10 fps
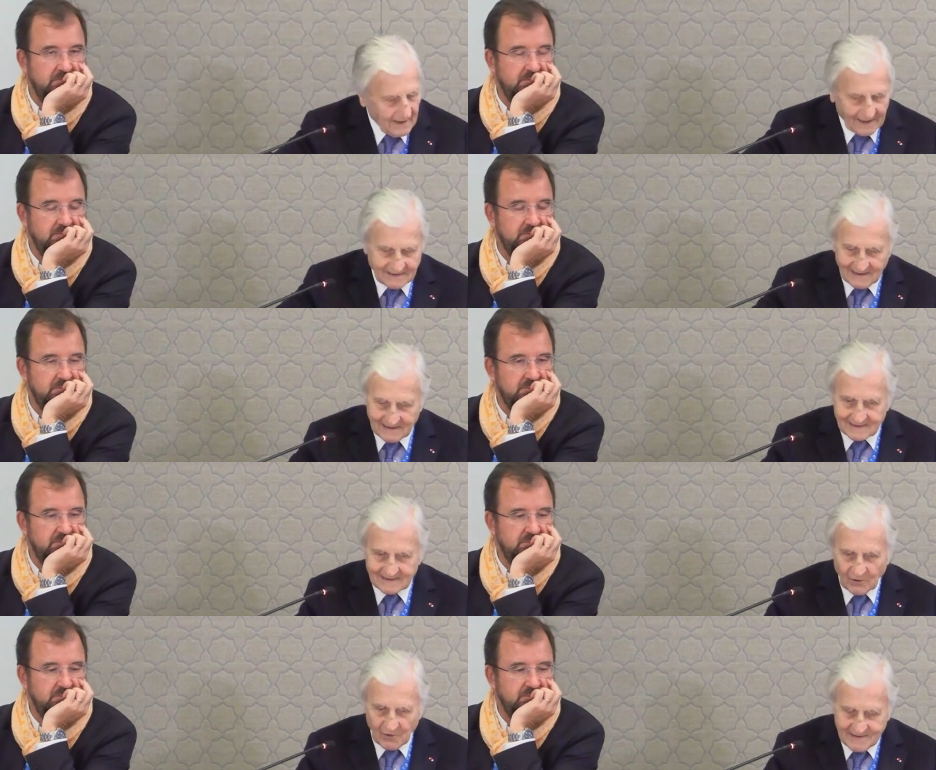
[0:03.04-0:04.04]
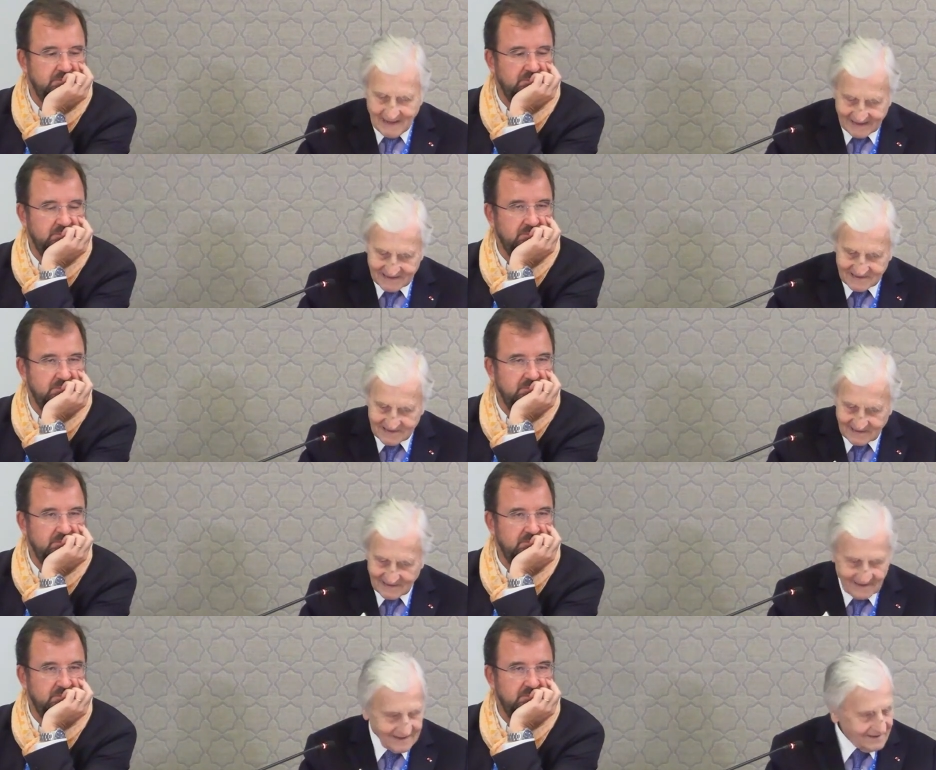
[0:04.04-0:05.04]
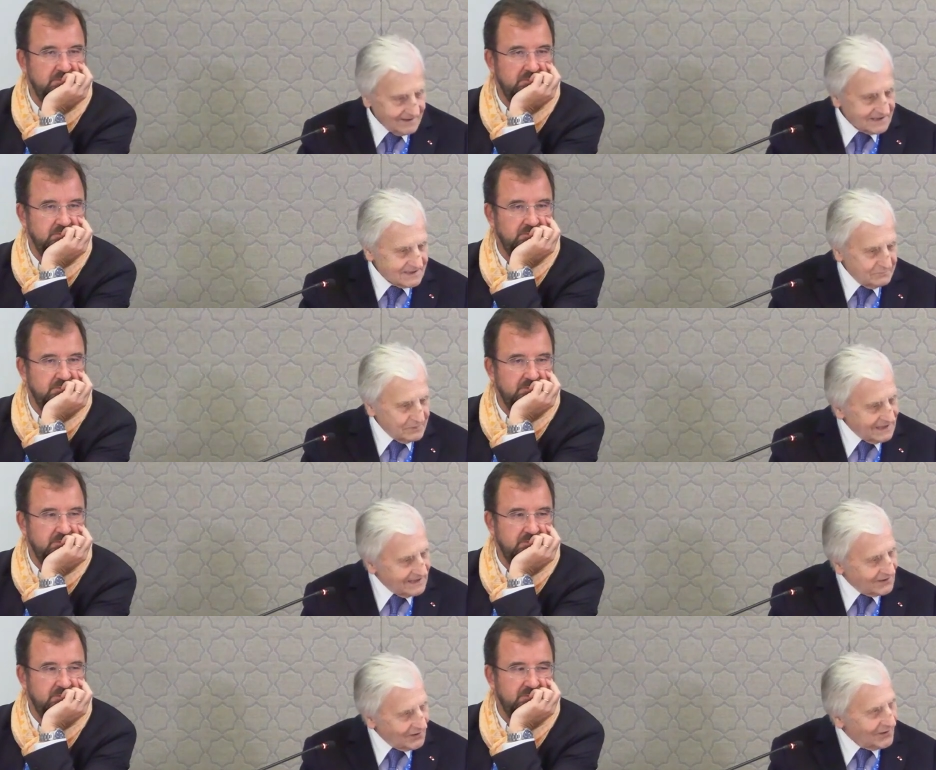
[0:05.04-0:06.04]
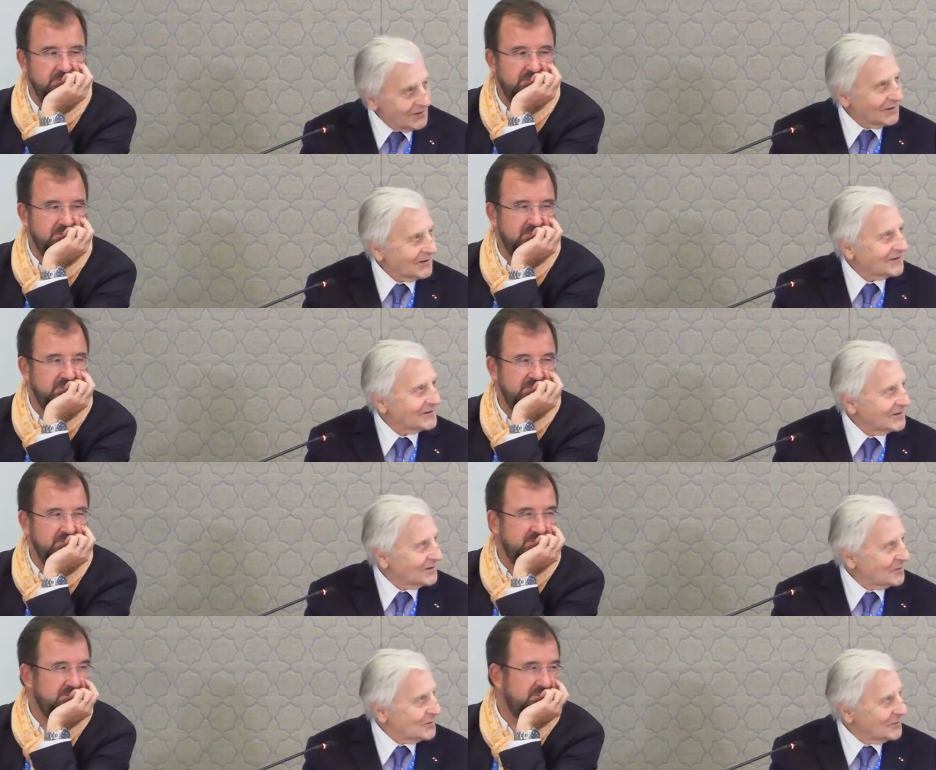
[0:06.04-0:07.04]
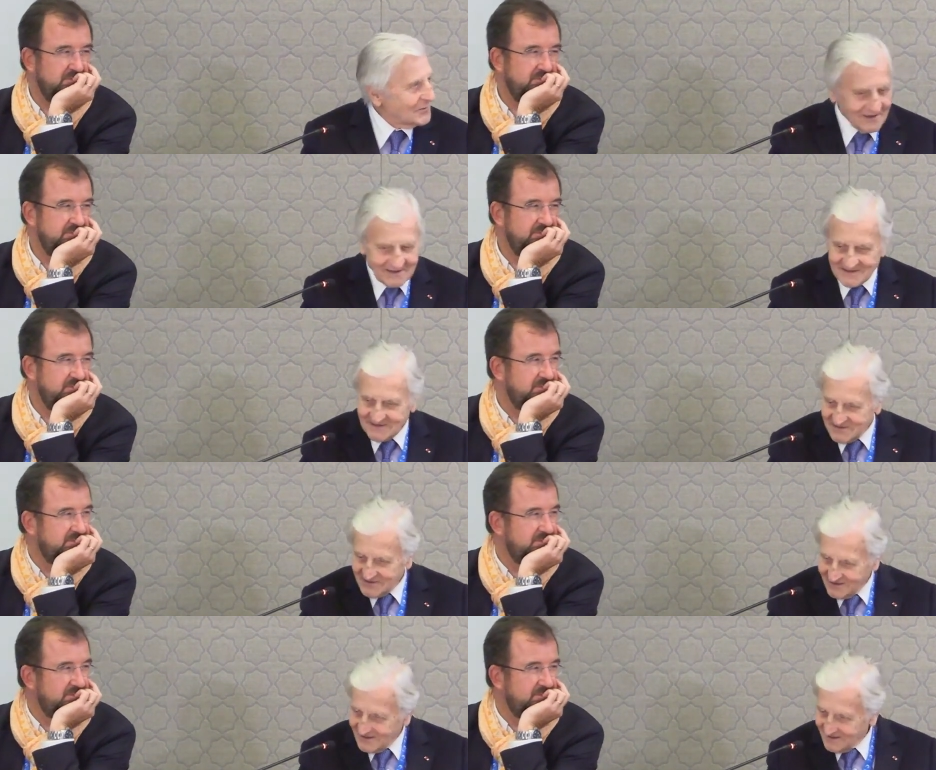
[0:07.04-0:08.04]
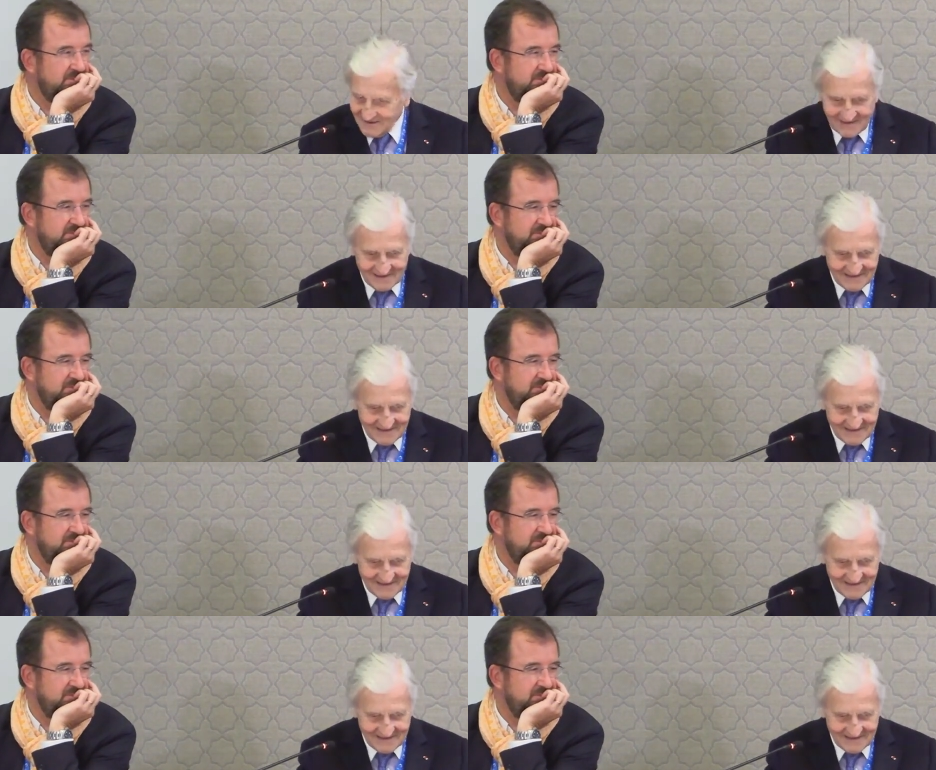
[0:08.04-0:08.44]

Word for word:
Speaker 1: I take the next speaker, who is in